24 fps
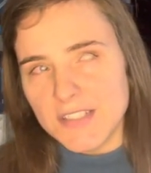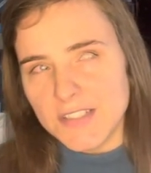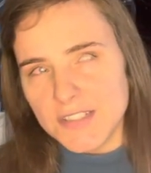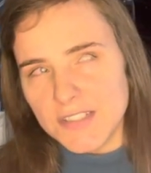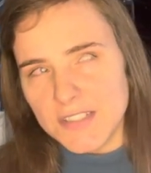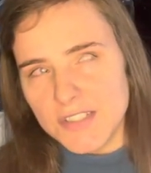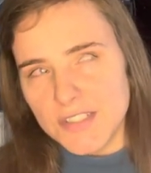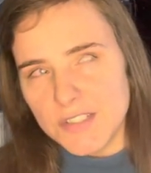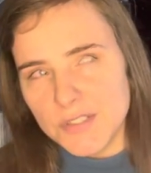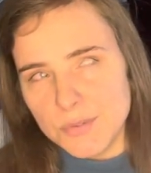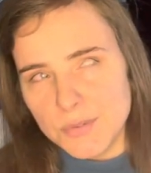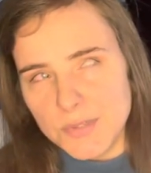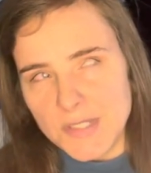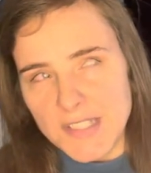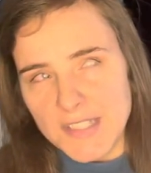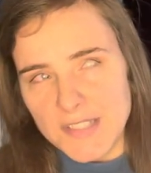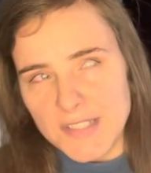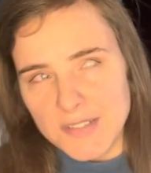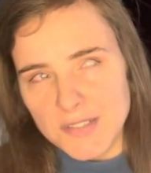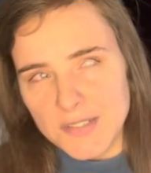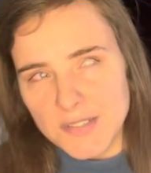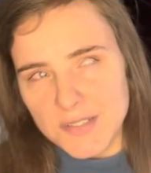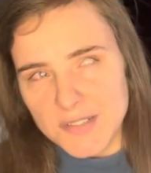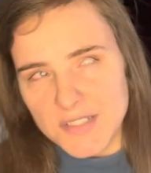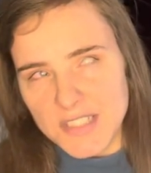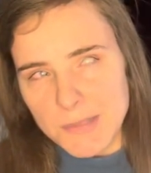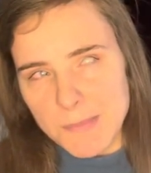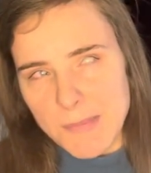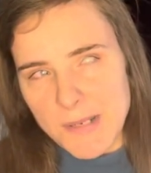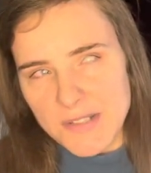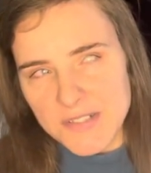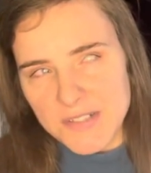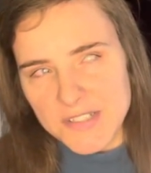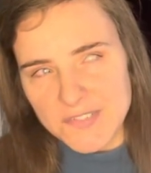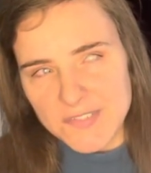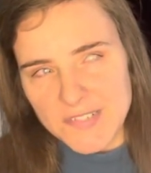you can learn
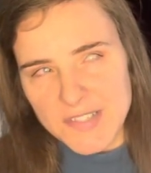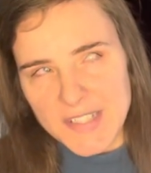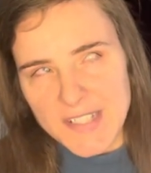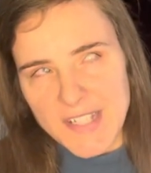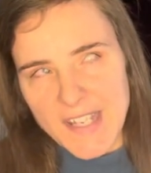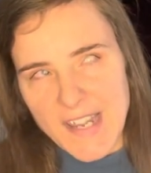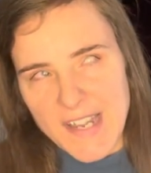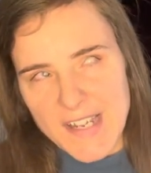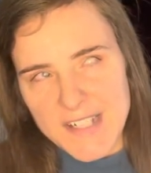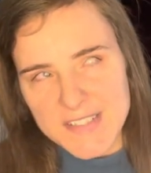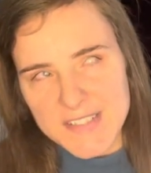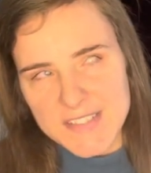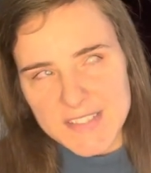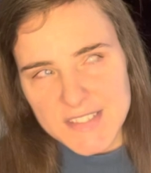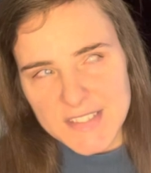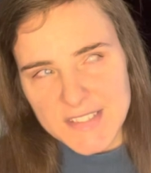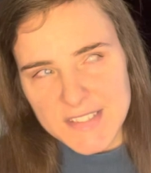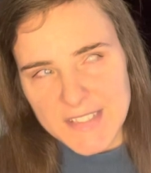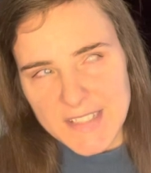about different cats that